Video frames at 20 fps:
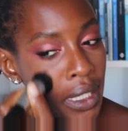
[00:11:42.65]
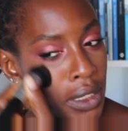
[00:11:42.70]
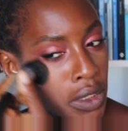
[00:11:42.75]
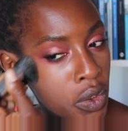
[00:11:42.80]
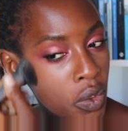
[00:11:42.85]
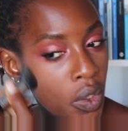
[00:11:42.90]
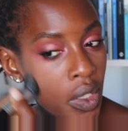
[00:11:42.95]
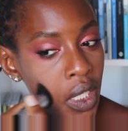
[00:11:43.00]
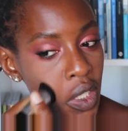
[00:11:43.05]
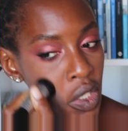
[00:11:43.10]

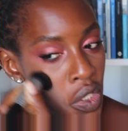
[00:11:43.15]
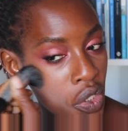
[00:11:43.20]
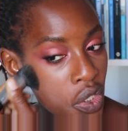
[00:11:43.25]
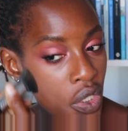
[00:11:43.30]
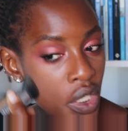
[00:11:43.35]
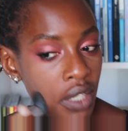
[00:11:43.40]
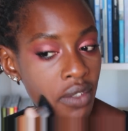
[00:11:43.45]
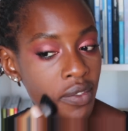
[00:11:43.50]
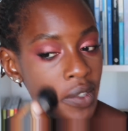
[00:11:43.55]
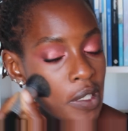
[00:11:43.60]
it's not like
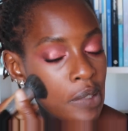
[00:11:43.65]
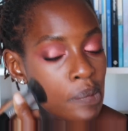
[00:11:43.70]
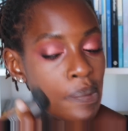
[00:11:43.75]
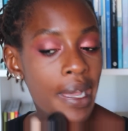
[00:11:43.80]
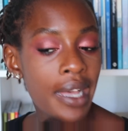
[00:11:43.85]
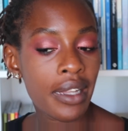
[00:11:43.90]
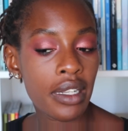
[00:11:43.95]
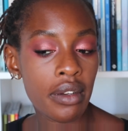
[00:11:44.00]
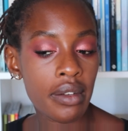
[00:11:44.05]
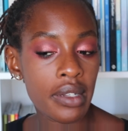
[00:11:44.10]
Studio Fix
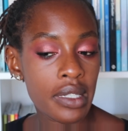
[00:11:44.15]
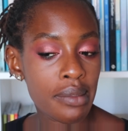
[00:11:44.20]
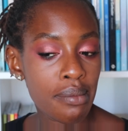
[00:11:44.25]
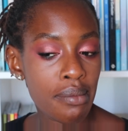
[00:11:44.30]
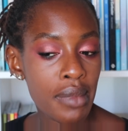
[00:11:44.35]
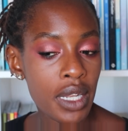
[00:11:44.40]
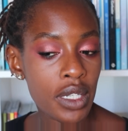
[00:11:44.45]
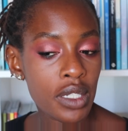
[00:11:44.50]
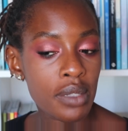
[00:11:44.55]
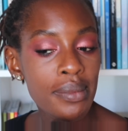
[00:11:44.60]
powder, it's
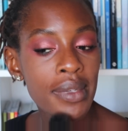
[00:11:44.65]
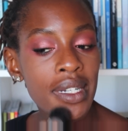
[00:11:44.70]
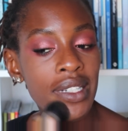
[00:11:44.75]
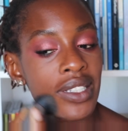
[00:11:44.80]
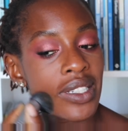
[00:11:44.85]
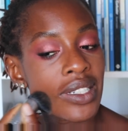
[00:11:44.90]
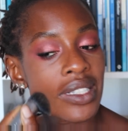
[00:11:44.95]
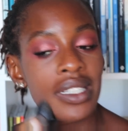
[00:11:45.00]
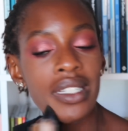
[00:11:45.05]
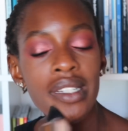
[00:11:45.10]
much,
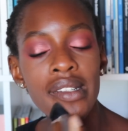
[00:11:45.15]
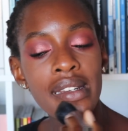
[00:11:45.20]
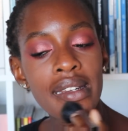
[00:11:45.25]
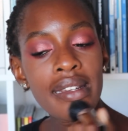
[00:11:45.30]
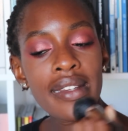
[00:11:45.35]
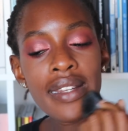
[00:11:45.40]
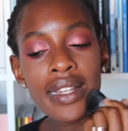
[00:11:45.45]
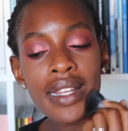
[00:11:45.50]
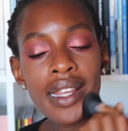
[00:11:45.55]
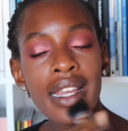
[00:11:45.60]
much
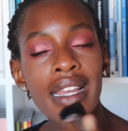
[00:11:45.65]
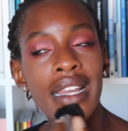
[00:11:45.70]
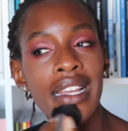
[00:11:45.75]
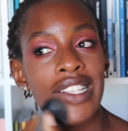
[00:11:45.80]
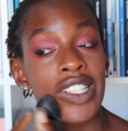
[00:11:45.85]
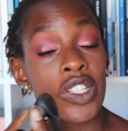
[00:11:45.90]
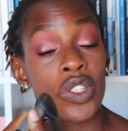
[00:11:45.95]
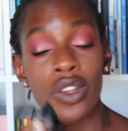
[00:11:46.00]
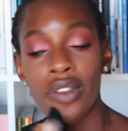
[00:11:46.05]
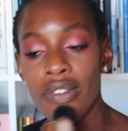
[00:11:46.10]

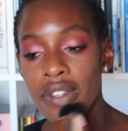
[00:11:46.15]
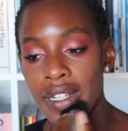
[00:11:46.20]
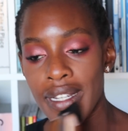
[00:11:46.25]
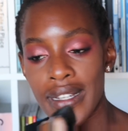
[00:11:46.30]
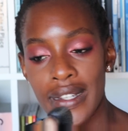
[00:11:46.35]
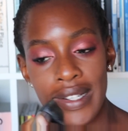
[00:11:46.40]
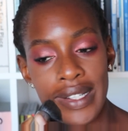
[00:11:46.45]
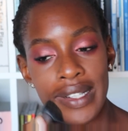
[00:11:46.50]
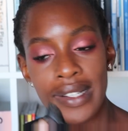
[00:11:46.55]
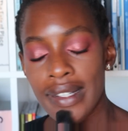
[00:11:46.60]
uh,
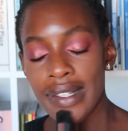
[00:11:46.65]
softer.